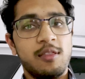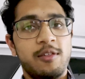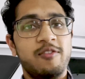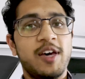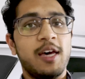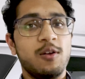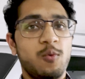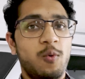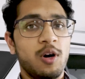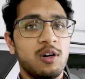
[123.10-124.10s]
the vet
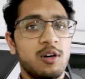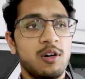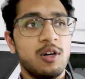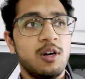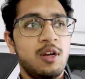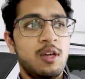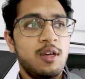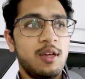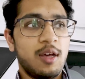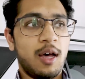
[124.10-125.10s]
were
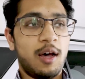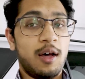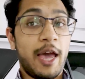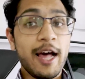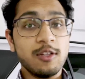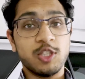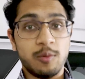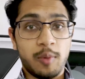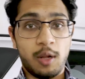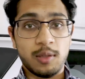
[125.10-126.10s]

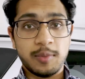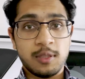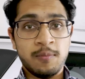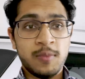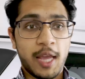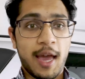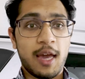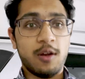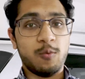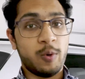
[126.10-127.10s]
halogen bulbs,
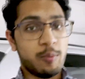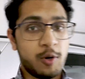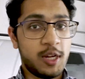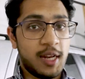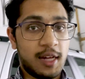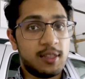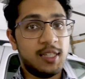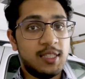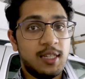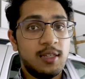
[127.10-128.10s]
and we put in
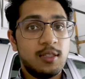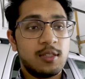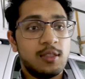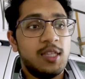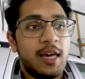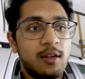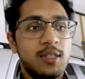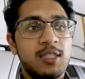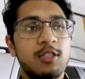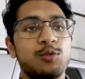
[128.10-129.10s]
LEDs, the
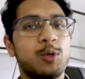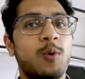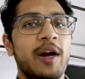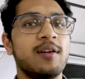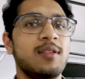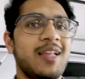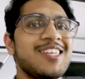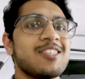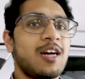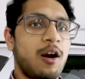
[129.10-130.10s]
LEDs require
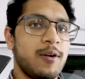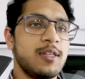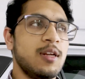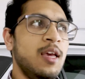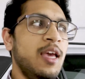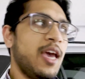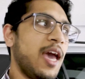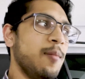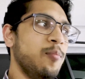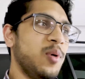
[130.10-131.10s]
less current,
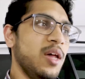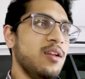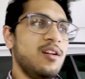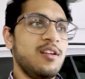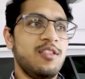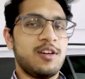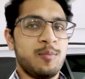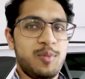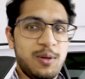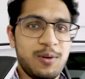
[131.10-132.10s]
but the
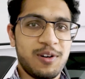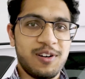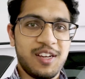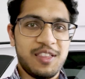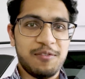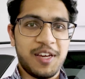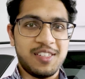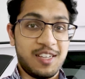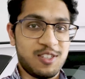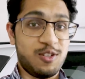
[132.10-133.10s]
computer in the vet
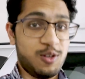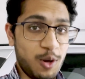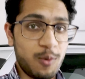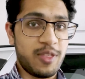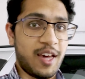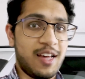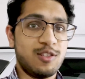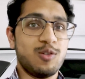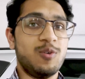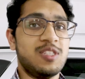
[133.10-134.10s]
doesn't know that,
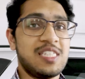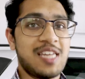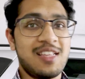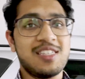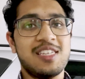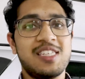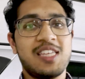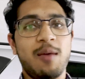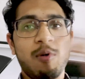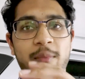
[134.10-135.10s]
so it sends the
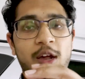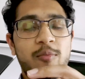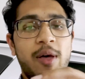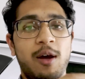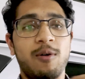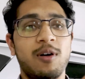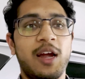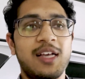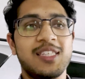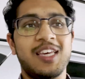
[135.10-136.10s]
same amount of power
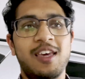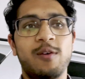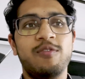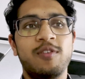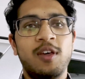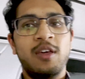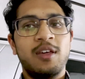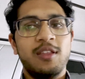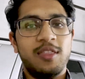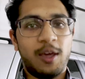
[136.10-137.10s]
as if
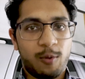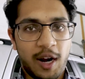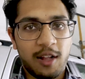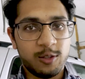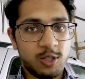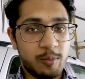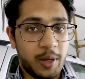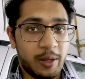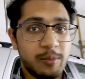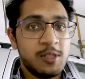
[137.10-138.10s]
they were halogen
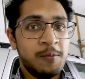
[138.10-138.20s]
bulbs.